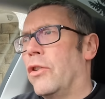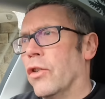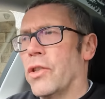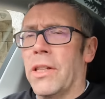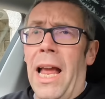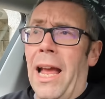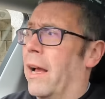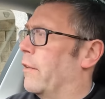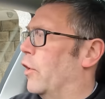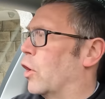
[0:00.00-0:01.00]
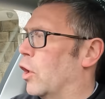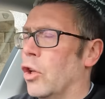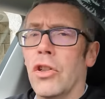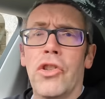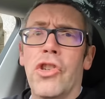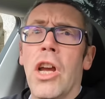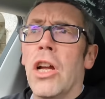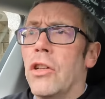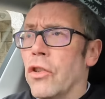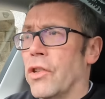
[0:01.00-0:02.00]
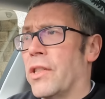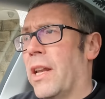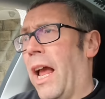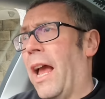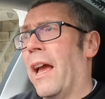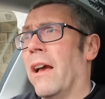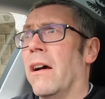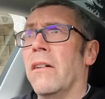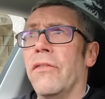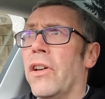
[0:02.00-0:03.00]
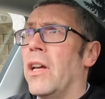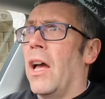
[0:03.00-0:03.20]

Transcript: Doesn't have a clutch. Doesn't have